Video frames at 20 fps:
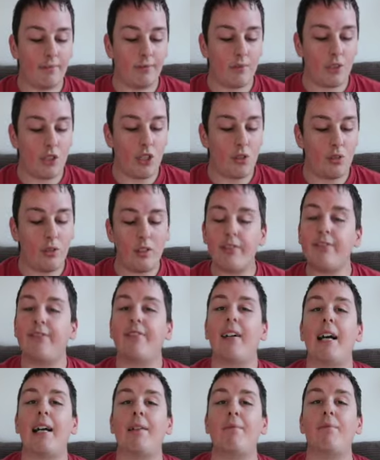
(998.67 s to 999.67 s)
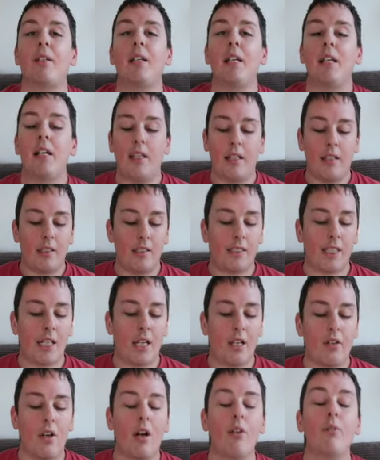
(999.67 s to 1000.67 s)
she'll love them. So
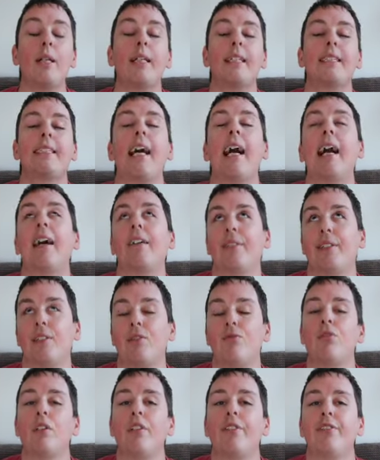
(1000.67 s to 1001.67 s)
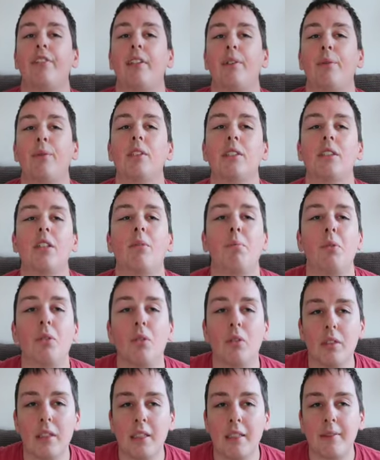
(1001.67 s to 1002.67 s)
I worked it out, and it's roughly, once I
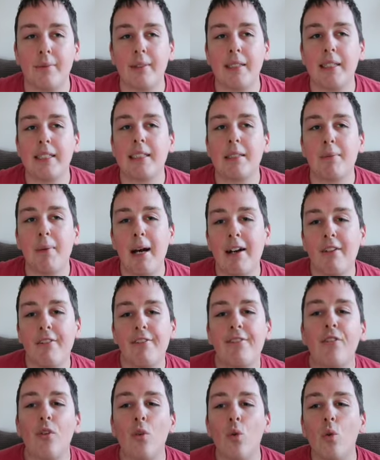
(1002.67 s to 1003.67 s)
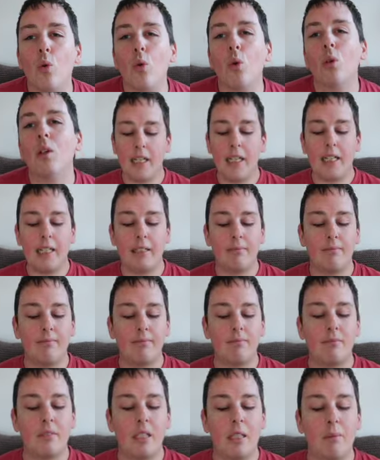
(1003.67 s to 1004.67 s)
bought them, it's about 4 a
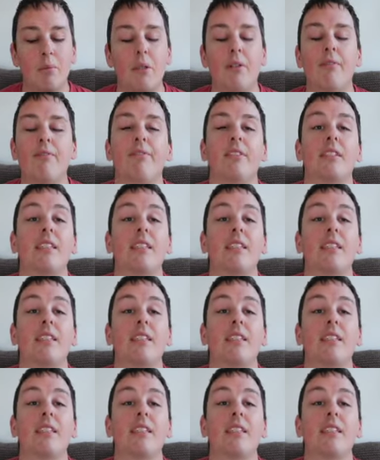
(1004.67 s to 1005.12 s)
month.